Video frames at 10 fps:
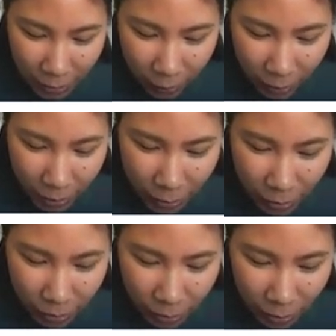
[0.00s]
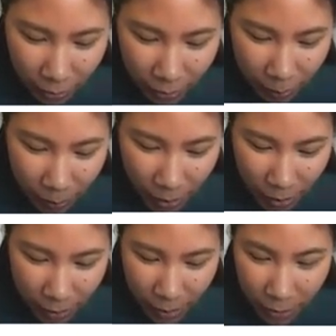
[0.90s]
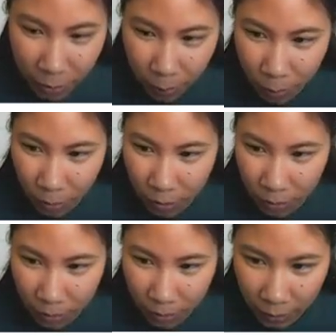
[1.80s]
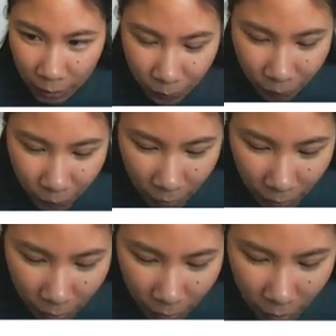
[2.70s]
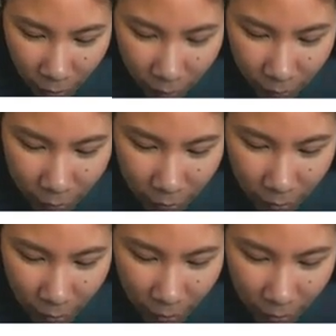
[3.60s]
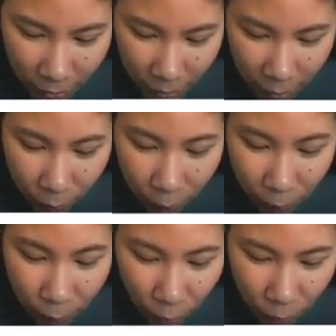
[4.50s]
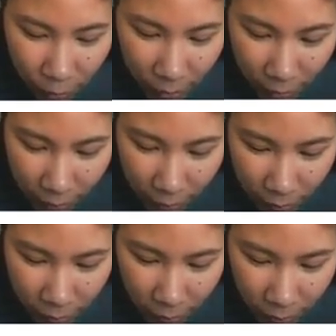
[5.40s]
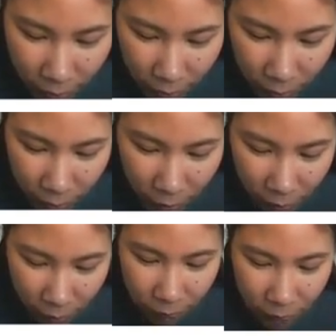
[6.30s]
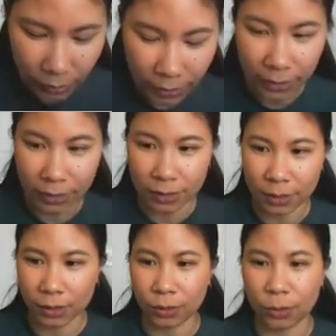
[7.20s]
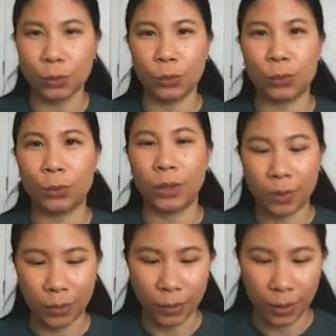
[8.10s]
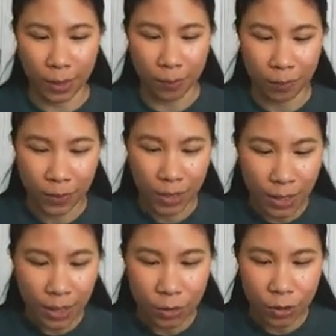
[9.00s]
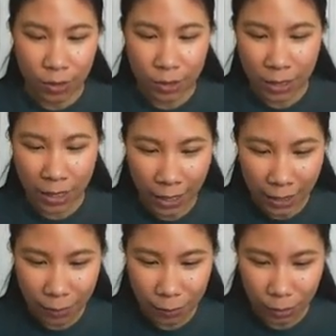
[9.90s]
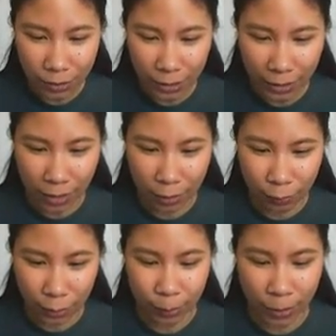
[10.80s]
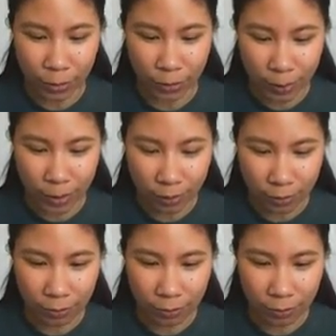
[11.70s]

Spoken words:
We're going to do the limit as x approaches 0 of sine of 4x over x. Ooh, okay. So this kind of looks like our first special limit.